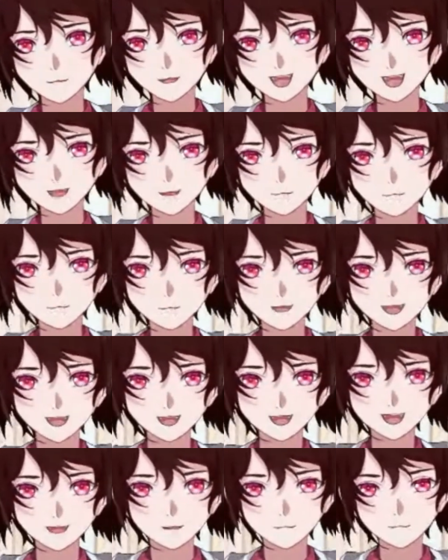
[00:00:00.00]
of
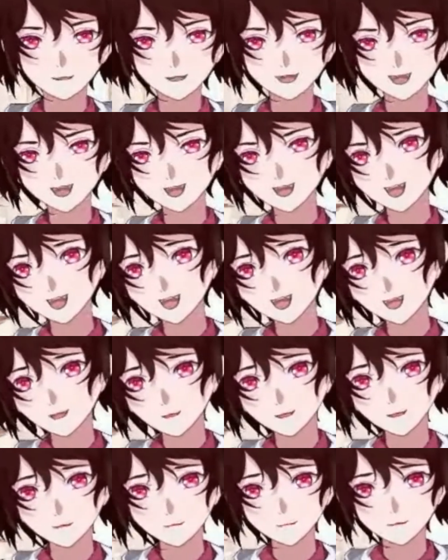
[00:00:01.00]
bring a character to
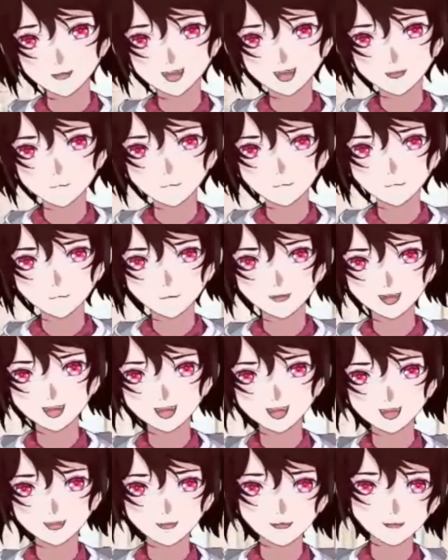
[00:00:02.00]
life and
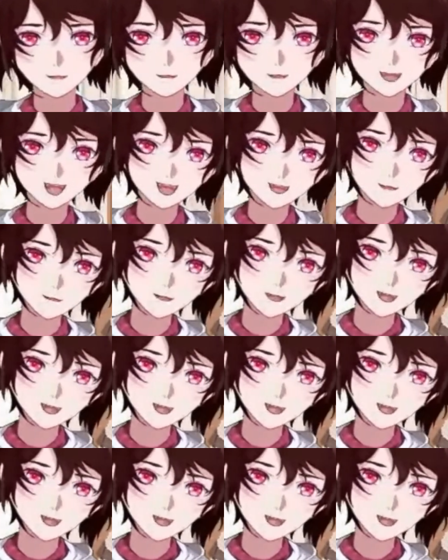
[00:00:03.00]
not even